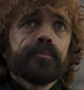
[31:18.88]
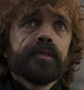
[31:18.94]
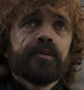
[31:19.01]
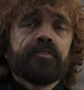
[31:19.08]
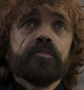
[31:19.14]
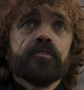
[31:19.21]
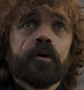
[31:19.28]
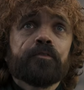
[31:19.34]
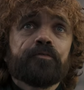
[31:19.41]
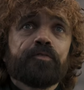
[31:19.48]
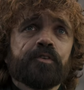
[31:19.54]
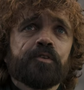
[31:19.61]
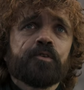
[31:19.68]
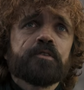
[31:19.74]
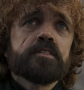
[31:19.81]
If not
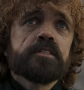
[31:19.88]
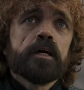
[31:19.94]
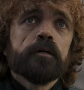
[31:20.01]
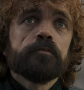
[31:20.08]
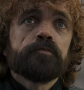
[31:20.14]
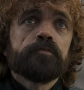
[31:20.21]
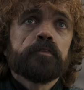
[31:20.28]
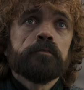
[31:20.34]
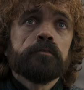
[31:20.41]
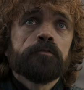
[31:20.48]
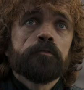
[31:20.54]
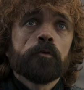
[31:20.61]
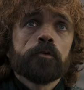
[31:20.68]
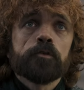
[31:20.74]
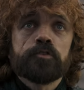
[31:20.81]
for yourself, then
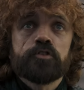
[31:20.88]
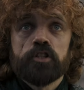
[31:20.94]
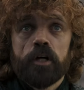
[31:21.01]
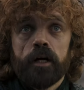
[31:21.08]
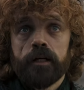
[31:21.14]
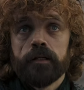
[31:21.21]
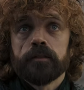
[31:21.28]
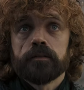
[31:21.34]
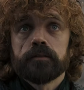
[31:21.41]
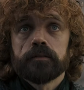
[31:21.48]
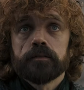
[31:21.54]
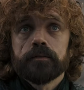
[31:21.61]
for your child.